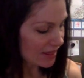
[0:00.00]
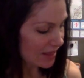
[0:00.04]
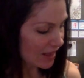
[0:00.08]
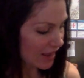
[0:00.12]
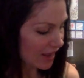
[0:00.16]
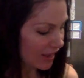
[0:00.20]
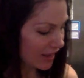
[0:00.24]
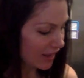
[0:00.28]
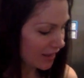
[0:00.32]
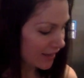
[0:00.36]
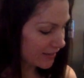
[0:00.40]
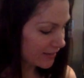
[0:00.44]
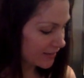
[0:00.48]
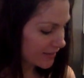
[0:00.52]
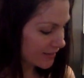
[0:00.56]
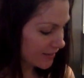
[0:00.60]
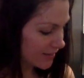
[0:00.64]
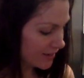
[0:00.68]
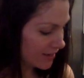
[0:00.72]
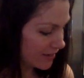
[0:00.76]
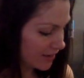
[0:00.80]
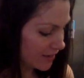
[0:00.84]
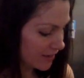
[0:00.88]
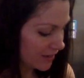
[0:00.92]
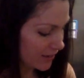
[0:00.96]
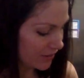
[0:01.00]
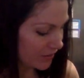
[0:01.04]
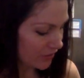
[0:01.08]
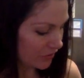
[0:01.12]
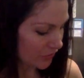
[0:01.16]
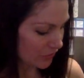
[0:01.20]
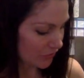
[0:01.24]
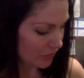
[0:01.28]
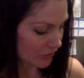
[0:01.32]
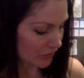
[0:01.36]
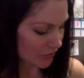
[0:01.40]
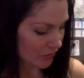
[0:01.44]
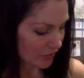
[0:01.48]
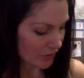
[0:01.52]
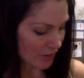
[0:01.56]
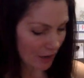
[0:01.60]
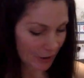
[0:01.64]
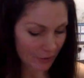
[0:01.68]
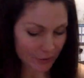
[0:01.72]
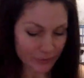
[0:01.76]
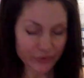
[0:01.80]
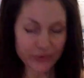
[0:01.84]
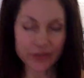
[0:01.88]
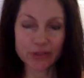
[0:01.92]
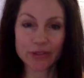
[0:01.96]
that is
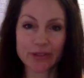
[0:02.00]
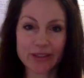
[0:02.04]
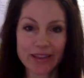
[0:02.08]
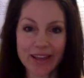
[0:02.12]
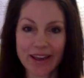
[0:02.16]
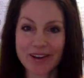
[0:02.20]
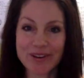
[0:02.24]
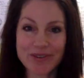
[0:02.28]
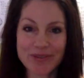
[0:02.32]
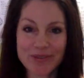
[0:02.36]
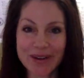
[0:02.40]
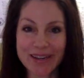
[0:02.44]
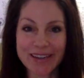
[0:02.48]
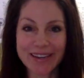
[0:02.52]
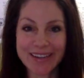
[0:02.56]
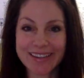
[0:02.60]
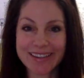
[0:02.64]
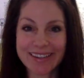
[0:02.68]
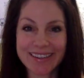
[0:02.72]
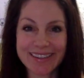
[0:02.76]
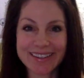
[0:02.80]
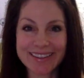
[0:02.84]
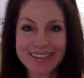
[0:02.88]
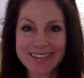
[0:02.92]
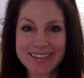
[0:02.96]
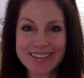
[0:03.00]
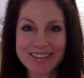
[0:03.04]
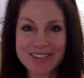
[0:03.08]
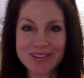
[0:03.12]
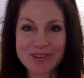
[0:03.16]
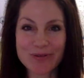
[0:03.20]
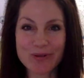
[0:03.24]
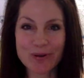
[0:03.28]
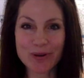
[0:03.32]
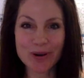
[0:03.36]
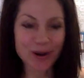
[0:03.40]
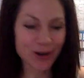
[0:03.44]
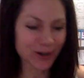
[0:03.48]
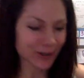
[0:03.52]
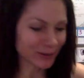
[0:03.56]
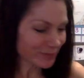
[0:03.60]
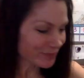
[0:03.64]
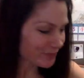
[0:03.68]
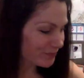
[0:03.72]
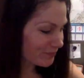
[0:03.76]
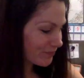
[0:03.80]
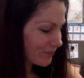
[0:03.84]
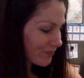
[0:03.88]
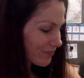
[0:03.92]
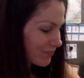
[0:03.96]
out that week in the store,
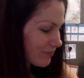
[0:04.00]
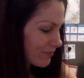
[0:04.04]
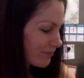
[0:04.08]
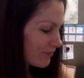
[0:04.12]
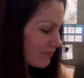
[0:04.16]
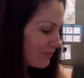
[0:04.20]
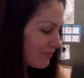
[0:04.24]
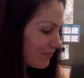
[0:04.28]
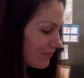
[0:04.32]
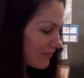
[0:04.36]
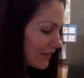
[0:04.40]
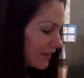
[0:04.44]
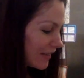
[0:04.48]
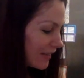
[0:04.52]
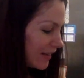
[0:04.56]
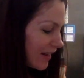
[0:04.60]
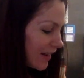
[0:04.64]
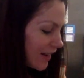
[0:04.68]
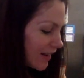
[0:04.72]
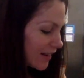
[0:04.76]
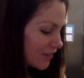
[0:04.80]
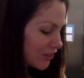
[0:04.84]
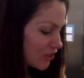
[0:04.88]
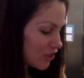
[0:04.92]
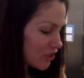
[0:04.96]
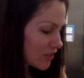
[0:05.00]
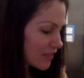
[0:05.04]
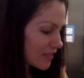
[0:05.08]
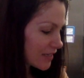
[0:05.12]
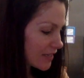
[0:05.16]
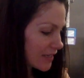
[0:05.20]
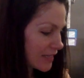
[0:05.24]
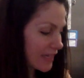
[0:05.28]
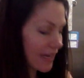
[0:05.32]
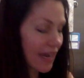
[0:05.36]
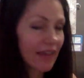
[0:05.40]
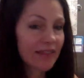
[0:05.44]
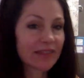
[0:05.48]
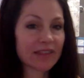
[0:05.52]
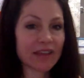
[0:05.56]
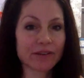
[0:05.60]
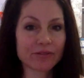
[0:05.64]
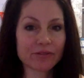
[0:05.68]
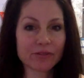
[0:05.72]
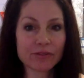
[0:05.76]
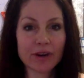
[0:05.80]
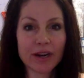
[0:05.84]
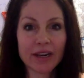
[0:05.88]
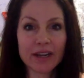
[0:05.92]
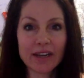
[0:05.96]
and just to get that
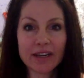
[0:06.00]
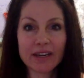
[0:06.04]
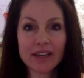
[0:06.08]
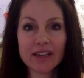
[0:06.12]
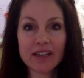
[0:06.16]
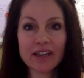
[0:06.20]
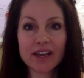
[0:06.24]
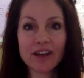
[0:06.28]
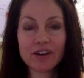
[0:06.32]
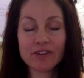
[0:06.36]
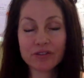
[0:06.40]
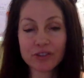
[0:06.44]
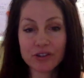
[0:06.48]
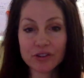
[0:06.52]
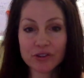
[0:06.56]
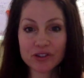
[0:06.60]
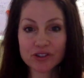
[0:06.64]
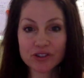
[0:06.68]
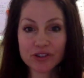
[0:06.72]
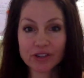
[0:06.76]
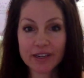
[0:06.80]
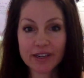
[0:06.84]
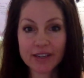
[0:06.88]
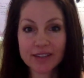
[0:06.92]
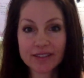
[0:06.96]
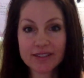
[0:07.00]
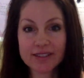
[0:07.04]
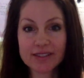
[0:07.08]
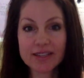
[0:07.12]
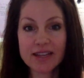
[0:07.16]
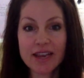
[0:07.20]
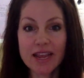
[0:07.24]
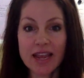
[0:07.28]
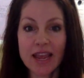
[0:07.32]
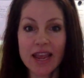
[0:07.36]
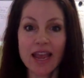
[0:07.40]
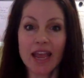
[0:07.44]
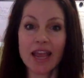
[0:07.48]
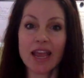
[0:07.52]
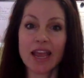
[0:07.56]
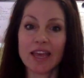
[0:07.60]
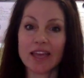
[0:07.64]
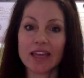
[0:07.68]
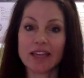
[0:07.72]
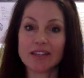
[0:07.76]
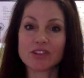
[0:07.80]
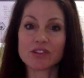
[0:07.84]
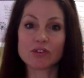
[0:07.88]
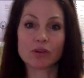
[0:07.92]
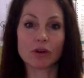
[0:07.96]
variety of nutrients.
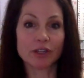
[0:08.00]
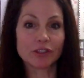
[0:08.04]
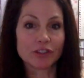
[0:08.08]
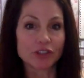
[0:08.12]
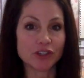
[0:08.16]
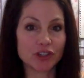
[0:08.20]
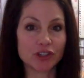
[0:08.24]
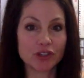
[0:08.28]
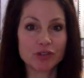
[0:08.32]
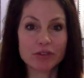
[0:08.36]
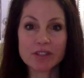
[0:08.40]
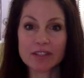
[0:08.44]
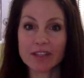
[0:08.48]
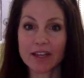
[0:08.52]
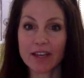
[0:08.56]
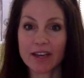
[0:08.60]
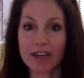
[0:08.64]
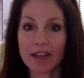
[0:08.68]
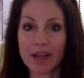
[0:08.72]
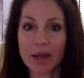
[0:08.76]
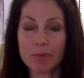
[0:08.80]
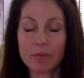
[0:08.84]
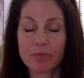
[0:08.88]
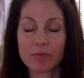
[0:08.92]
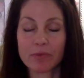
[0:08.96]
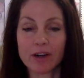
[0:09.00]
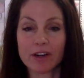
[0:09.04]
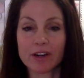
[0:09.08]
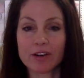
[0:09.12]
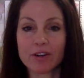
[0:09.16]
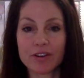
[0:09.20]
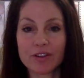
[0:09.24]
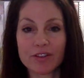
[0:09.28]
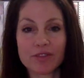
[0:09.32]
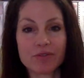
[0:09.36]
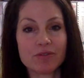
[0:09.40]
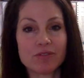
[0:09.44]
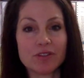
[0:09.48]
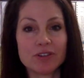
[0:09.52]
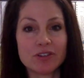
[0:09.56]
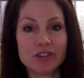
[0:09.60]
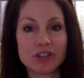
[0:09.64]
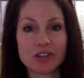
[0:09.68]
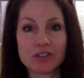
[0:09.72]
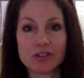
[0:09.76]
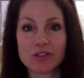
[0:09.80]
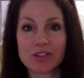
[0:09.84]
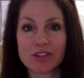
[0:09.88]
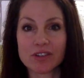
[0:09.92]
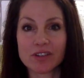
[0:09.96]
And so I'll juice that up, run it all through the
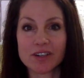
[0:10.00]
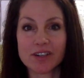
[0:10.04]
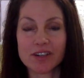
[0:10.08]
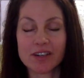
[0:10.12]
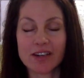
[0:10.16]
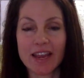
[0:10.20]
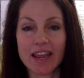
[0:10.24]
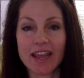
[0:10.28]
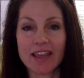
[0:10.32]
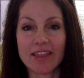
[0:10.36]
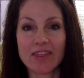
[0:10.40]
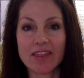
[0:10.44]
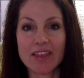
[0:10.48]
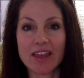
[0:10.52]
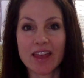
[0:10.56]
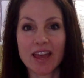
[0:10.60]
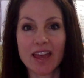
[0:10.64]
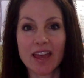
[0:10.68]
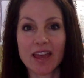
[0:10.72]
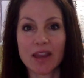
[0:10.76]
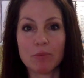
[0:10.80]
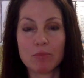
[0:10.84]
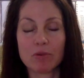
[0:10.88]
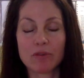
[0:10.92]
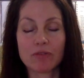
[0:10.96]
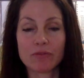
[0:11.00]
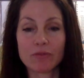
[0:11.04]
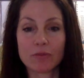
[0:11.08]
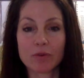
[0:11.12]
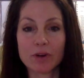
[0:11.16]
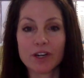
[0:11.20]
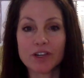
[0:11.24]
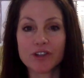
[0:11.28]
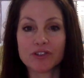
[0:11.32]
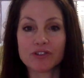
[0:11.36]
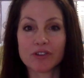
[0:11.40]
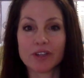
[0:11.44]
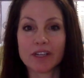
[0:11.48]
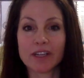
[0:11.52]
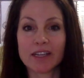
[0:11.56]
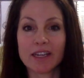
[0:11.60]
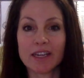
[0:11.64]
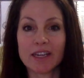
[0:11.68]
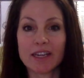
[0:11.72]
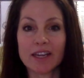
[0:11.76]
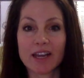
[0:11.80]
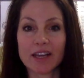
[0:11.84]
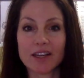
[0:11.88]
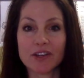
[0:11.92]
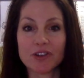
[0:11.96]
juicer, and then before I drink
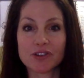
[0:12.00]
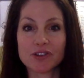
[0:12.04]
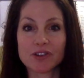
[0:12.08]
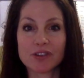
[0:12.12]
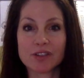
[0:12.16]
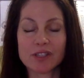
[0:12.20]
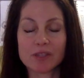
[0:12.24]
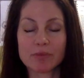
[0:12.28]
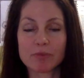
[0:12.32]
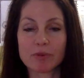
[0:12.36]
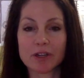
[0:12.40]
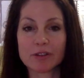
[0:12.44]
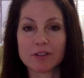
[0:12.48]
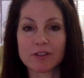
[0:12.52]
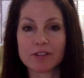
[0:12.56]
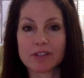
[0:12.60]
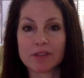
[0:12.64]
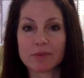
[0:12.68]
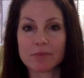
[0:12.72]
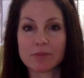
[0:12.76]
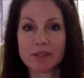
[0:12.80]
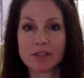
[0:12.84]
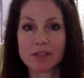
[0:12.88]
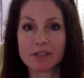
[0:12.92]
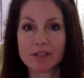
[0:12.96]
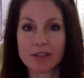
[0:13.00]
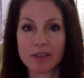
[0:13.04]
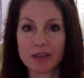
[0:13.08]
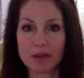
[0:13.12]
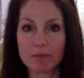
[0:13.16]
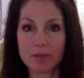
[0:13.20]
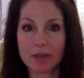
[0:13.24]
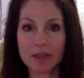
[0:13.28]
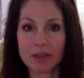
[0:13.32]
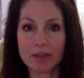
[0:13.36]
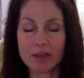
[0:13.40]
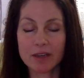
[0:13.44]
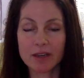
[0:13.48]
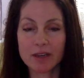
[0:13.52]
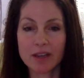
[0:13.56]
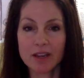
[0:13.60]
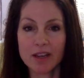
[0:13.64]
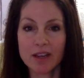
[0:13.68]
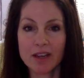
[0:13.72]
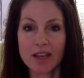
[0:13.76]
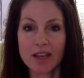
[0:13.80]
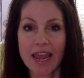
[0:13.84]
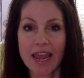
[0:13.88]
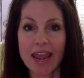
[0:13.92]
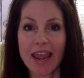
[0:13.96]
it, I usually sprinkle some cinnamon
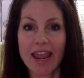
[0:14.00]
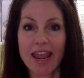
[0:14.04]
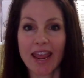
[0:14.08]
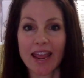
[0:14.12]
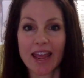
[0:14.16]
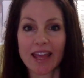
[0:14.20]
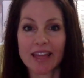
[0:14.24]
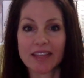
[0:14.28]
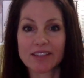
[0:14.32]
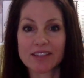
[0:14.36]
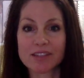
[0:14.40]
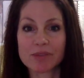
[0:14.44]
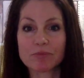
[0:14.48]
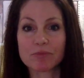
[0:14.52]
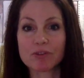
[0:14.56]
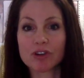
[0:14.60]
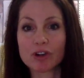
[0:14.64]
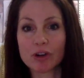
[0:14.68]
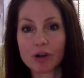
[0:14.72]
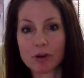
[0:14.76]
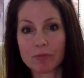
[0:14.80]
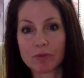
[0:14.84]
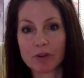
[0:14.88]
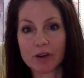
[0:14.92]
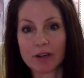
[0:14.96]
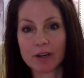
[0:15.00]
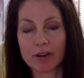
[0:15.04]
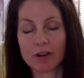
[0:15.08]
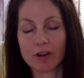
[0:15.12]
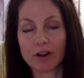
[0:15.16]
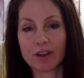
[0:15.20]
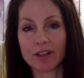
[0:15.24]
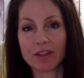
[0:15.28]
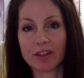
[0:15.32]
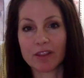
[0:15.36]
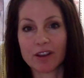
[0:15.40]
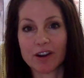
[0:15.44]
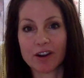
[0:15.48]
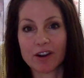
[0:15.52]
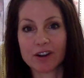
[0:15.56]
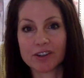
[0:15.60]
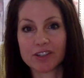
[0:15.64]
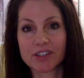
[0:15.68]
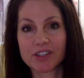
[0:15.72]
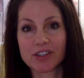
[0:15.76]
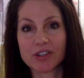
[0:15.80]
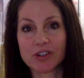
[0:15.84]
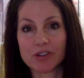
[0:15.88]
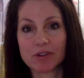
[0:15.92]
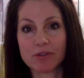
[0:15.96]
and some turmeric on there
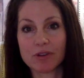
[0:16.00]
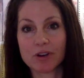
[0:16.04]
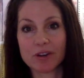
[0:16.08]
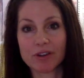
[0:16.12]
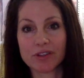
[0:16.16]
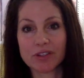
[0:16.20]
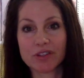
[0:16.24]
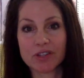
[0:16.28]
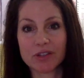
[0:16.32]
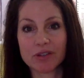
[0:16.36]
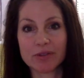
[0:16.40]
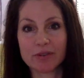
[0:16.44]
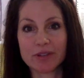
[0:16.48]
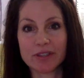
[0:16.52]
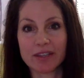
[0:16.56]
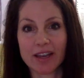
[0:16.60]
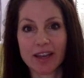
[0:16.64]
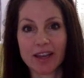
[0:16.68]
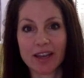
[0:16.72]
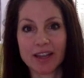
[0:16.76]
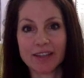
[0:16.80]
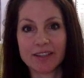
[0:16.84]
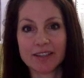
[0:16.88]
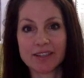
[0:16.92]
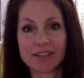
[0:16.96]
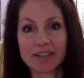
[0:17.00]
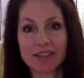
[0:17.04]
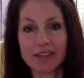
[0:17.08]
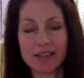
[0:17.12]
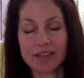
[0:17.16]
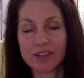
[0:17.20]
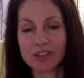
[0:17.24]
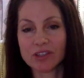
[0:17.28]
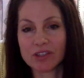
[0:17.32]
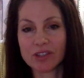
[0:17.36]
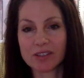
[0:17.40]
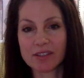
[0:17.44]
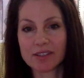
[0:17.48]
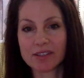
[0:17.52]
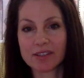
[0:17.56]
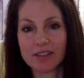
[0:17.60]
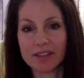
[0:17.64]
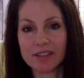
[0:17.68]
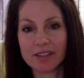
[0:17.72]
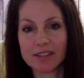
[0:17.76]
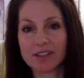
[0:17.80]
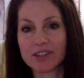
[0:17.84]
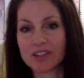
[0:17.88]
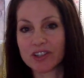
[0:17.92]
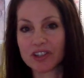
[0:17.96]
to also get just
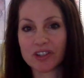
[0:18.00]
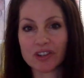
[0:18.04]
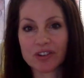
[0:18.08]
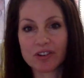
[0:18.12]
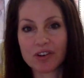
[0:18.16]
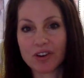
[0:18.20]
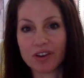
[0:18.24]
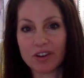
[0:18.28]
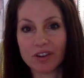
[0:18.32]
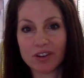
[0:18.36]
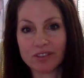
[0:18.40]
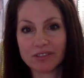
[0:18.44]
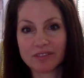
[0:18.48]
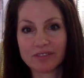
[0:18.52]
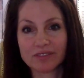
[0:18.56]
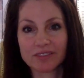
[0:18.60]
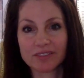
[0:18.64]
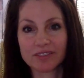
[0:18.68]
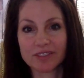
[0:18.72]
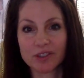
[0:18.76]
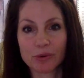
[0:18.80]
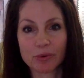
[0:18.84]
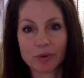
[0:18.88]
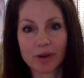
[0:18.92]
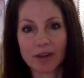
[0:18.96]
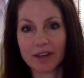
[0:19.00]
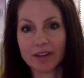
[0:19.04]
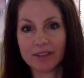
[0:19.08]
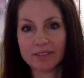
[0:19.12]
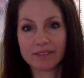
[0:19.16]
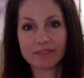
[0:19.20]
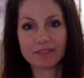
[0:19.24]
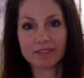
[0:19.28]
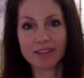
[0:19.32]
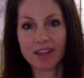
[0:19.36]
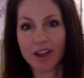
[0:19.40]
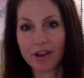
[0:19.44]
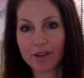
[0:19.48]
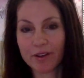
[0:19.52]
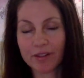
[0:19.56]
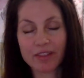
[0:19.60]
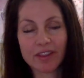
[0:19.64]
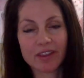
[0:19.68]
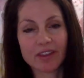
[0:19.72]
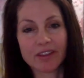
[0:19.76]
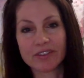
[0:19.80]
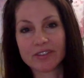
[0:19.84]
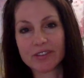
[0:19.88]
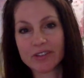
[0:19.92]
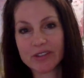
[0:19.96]
additional great
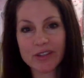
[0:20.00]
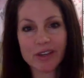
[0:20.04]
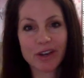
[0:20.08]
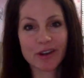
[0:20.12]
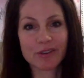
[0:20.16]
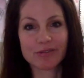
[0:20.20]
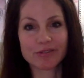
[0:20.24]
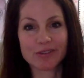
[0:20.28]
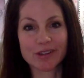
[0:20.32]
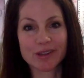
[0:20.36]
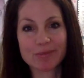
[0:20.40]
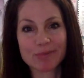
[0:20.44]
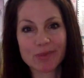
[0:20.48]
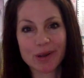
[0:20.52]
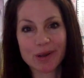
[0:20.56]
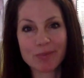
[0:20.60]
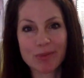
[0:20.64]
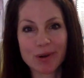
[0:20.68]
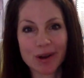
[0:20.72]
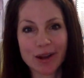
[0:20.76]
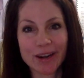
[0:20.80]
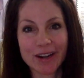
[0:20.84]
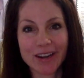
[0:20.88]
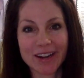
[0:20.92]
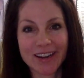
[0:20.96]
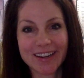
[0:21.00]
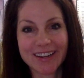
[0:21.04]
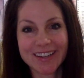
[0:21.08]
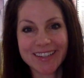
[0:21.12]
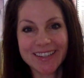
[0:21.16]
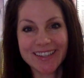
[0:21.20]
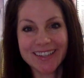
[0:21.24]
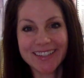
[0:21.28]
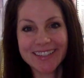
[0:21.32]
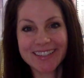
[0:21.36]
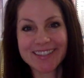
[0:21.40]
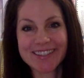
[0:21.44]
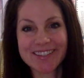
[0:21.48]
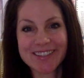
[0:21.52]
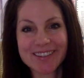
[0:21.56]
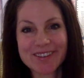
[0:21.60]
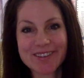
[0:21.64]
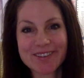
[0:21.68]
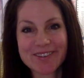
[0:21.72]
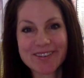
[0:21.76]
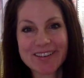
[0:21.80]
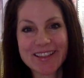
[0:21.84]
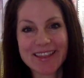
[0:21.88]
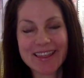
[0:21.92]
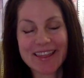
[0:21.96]
healthy stuff in my body.
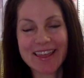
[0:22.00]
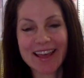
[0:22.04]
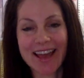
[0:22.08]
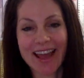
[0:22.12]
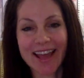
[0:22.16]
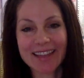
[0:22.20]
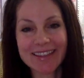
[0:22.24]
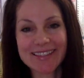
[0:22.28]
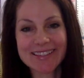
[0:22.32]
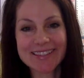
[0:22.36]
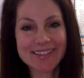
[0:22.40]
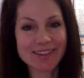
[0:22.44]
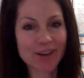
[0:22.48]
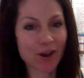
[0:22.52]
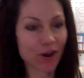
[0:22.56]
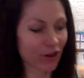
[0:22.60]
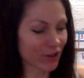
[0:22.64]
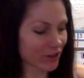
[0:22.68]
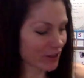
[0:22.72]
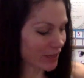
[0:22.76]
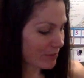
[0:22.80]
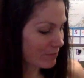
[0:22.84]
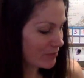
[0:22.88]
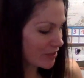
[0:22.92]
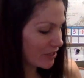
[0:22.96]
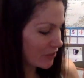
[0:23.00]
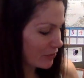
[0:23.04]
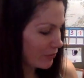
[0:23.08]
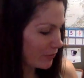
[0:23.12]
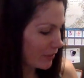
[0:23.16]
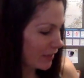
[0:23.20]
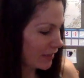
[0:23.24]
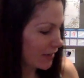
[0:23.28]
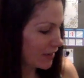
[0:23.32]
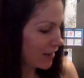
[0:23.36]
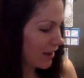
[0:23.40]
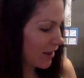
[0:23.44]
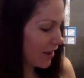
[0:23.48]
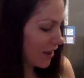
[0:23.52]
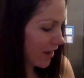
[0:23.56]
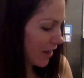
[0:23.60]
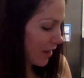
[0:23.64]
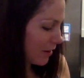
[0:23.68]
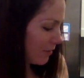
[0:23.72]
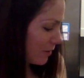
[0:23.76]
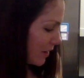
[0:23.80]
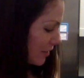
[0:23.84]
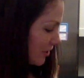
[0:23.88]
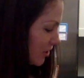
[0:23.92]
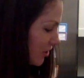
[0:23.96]
So that's all I'm doing.
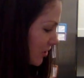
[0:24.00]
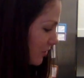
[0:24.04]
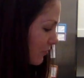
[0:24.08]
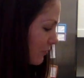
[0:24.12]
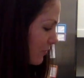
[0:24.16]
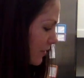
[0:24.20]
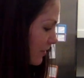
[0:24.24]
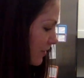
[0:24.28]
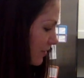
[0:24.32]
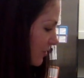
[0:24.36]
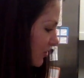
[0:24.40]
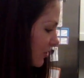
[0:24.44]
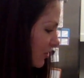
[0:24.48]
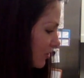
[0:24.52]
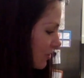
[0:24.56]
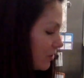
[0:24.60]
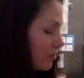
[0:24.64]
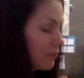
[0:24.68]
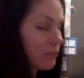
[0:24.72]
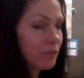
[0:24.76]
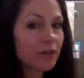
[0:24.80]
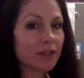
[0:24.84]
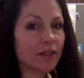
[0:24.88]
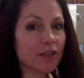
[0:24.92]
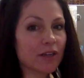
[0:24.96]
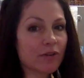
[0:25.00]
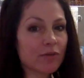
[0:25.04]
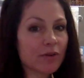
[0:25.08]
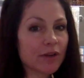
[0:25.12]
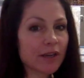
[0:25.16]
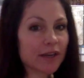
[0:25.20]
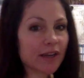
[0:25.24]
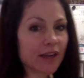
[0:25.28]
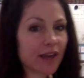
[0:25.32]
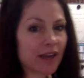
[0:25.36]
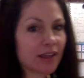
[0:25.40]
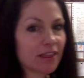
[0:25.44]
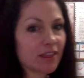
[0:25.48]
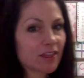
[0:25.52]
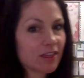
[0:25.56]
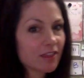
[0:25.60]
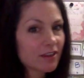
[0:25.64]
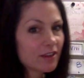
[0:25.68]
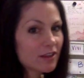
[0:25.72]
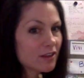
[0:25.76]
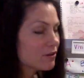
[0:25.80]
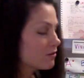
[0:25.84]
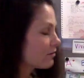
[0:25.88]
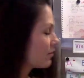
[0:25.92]
I just wanted to show you really quick. I think